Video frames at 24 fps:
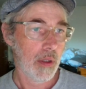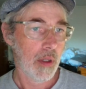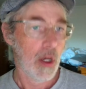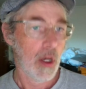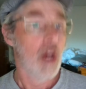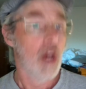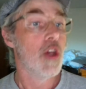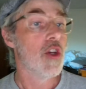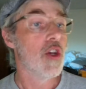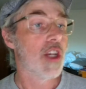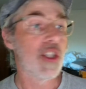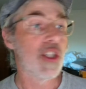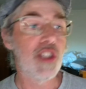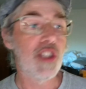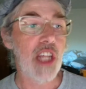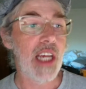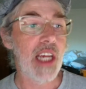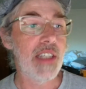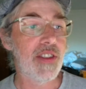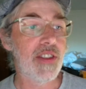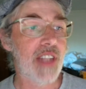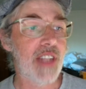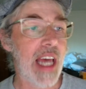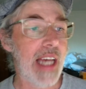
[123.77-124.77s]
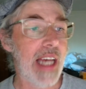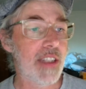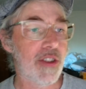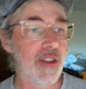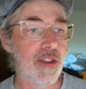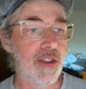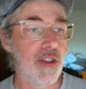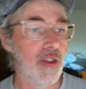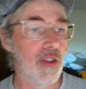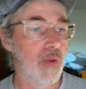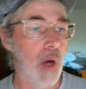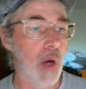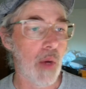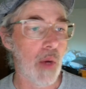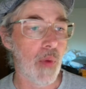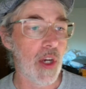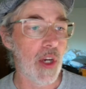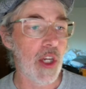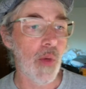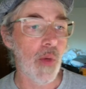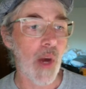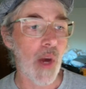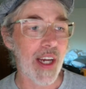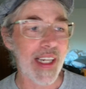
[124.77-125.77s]
You can change that to when
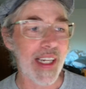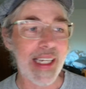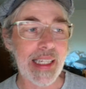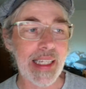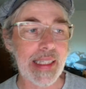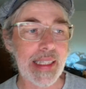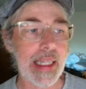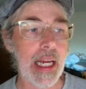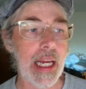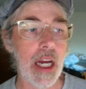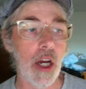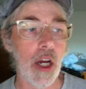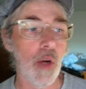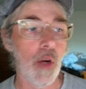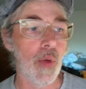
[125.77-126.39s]
you want to get there,